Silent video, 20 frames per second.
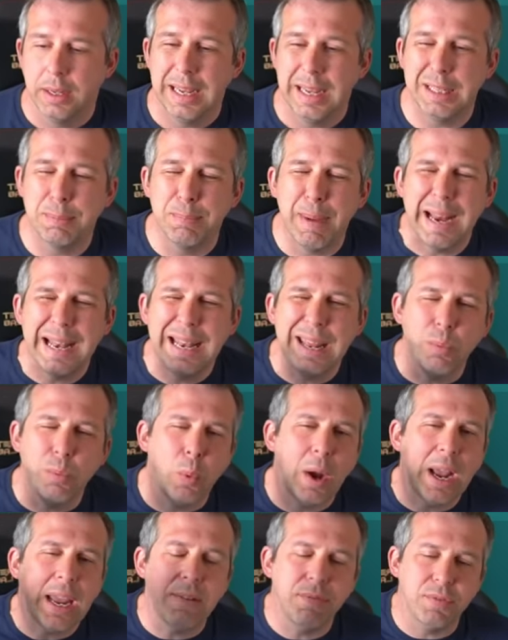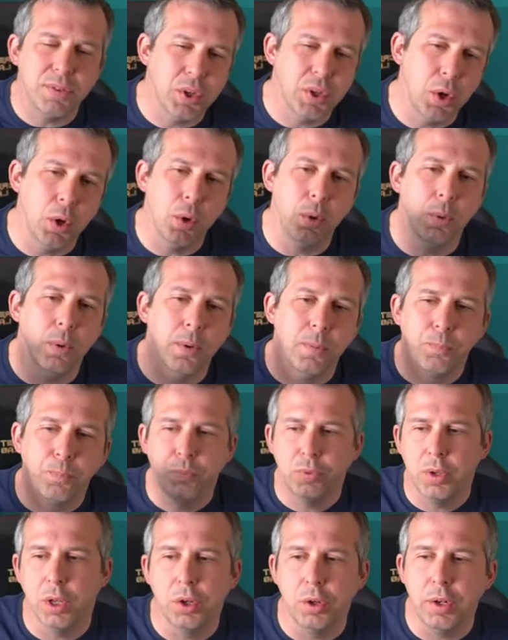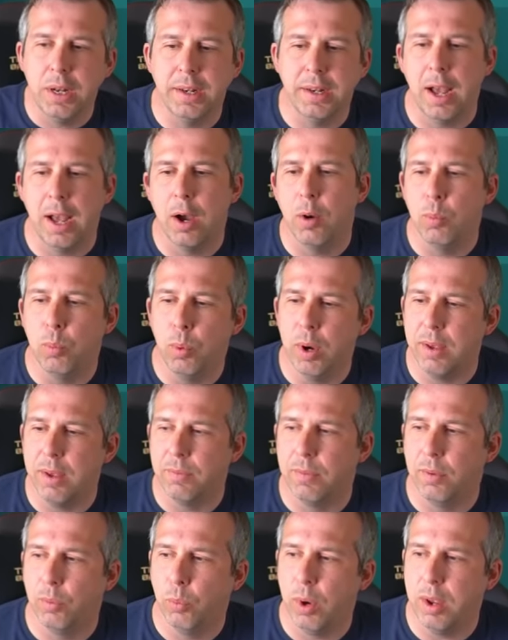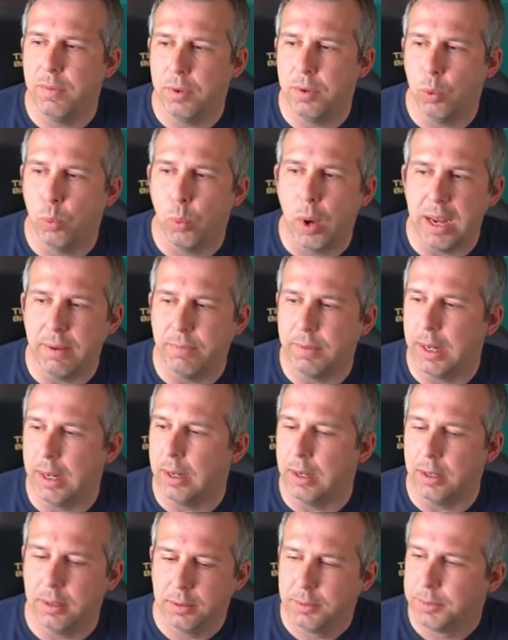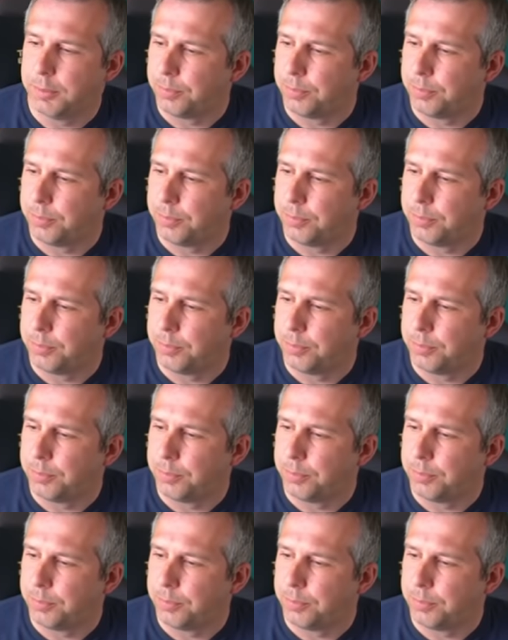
It's mainly wave 2 that you need help with your wave killer.